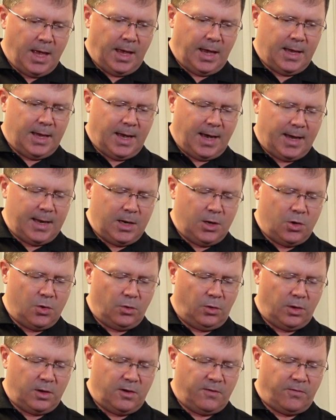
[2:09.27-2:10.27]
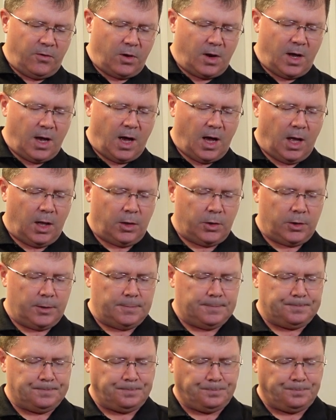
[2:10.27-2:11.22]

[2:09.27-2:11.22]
and kind of you're looking for color.